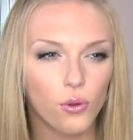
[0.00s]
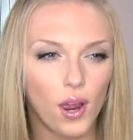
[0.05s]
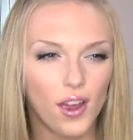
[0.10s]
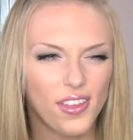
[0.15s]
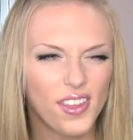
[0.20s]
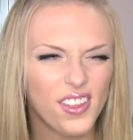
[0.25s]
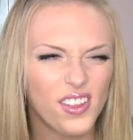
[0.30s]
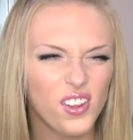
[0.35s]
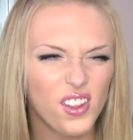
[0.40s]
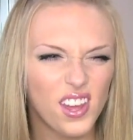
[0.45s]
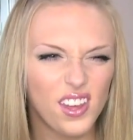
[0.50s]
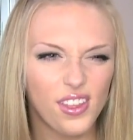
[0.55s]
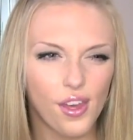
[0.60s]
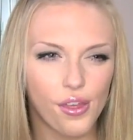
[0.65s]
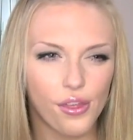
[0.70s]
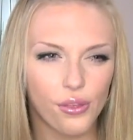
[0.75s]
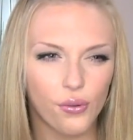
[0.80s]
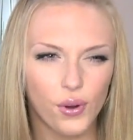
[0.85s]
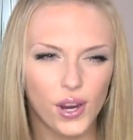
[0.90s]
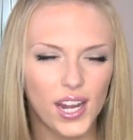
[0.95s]
I think they're like
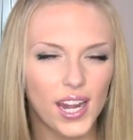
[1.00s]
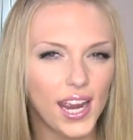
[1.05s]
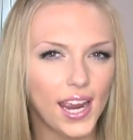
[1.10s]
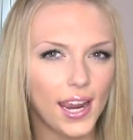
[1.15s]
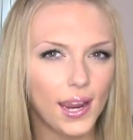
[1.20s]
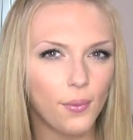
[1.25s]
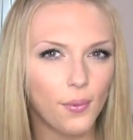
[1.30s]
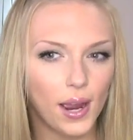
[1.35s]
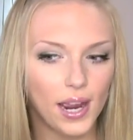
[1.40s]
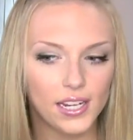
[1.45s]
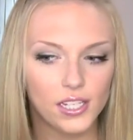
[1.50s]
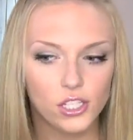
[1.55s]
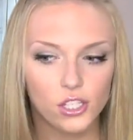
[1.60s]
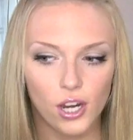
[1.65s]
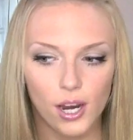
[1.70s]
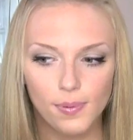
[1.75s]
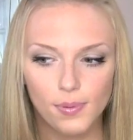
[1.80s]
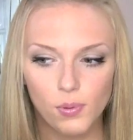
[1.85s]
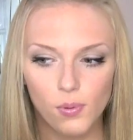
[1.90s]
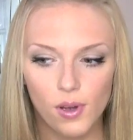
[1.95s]
the 3D white
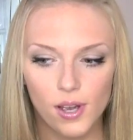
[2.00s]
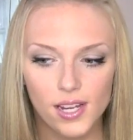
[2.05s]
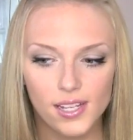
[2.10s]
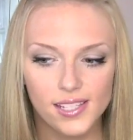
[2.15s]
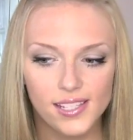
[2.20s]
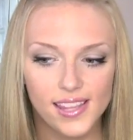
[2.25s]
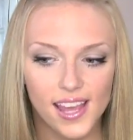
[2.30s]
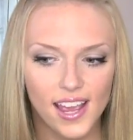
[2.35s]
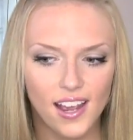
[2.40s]
strips ones.